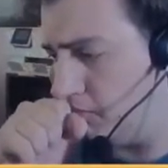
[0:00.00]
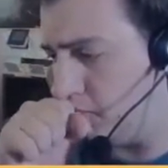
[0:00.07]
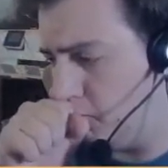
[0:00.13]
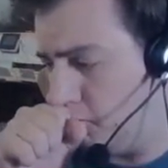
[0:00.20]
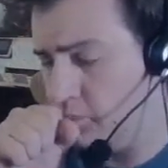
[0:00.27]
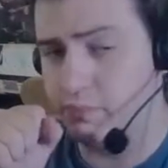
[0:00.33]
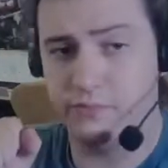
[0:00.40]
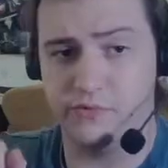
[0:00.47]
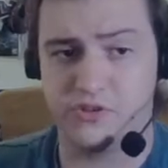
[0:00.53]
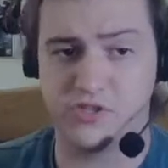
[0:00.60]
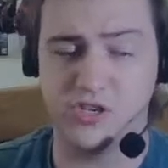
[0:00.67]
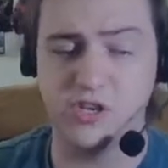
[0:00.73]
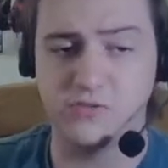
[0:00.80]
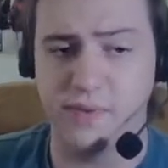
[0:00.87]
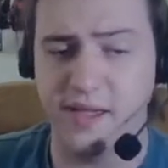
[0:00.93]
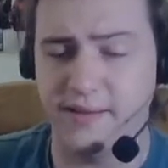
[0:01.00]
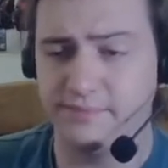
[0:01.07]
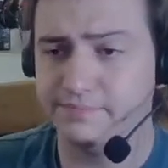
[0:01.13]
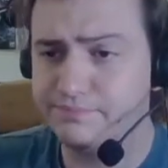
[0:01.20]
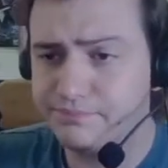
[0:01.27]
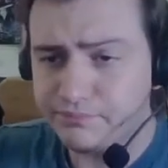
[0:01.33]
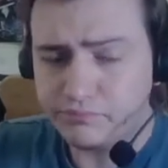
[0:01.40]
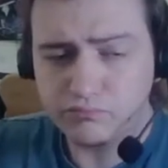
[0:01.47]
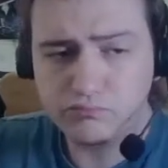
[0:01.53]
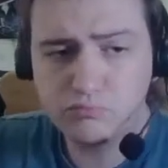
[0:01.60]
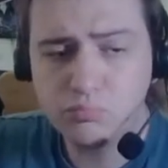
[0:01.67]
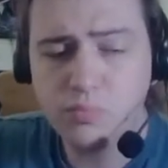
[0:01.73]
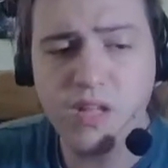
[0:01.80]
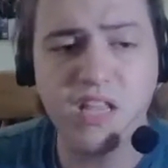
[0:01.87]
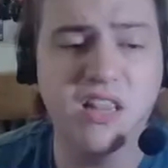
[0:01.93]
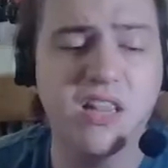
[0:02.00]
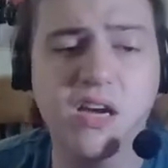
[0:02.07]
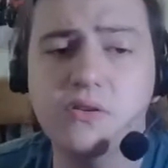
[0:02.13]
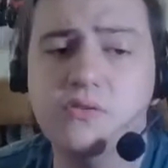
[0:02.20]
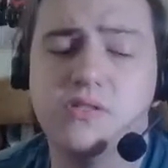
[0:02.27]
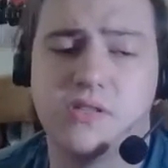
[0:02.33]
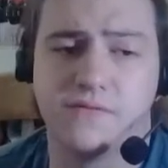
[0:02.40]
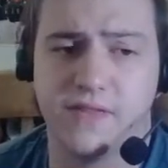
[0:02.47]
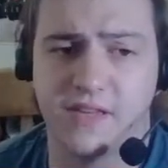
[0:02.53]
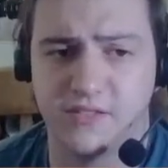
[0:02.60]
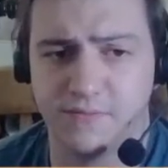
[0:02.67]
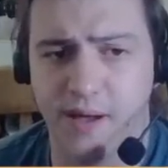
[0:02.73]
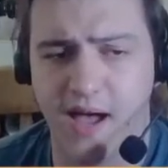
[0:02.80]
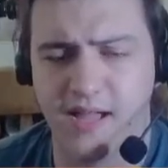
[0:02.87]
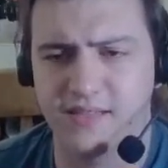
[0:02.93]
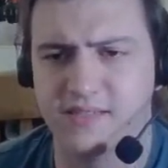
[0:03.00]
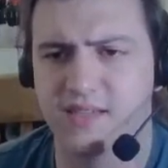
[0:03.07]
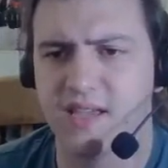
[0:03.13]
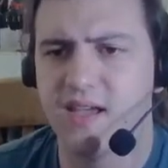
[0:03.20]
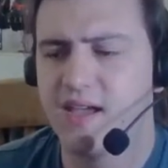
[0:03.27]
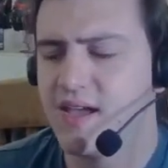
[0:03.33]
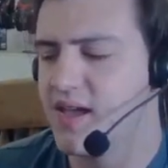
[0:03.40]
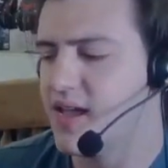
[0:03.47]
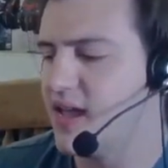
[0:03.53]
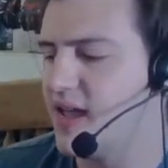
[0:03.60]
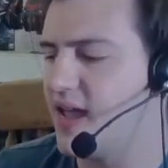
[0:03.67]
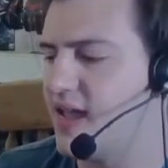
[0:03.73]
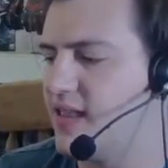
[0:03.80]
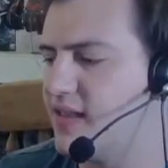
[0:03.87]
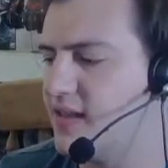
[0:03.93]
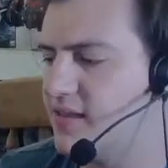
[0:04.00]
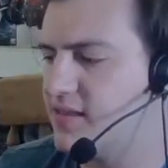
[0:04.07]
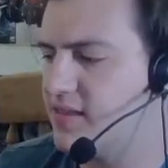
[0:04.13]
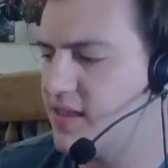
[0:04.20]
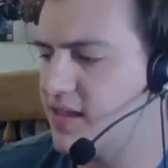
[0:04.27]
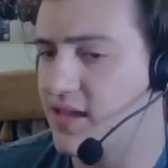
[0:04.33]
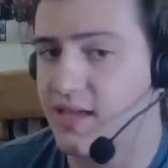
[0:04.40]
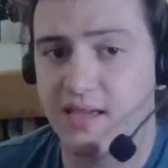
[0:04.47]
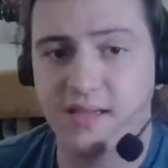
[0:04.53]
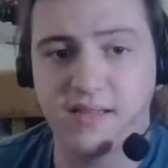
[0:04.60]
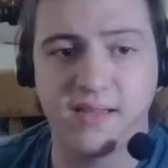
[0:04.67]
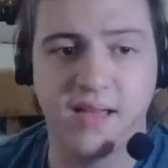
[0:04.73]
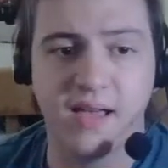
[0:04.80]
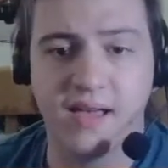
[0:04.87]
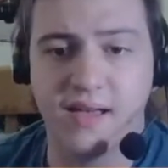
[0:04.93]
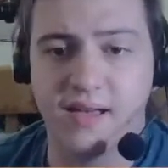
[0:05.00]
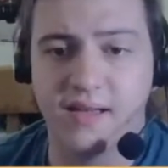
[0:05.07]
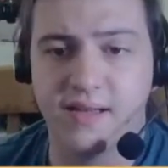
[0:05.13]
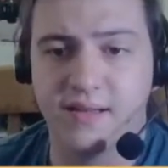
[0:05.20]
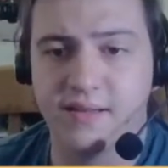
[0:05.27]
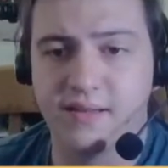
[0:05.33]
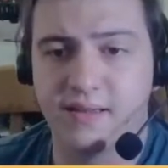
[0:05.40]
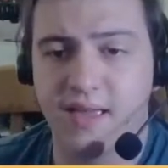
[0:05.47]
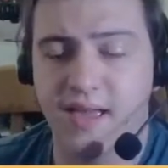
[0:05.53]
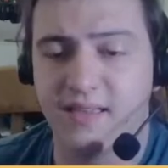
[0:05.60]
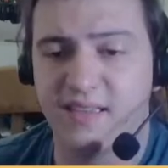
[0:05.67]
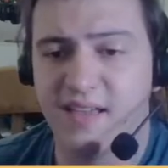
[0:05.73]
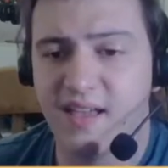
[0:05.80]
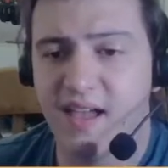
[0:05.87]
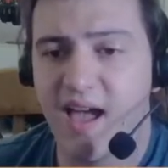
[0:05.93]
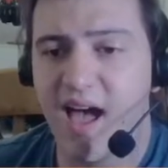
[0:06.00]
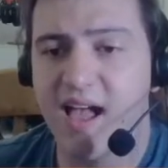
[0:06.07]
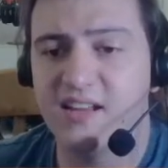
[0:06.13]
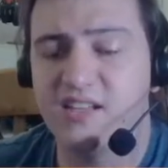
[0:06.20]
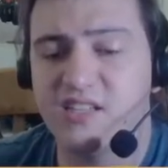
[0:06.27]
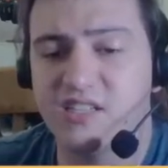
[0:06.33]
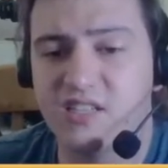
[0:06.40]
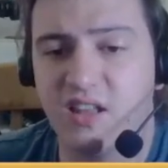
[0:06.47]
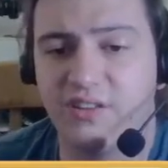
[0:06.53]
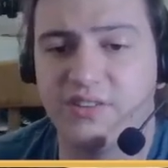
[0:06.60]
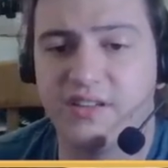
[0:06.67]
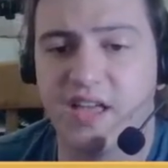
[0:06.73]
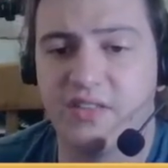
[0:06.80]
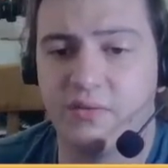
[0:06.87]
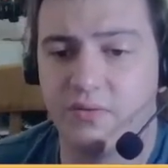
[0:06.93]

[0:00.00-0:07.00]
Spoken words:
excuse me, loads of these parts in the kit actually slot together in a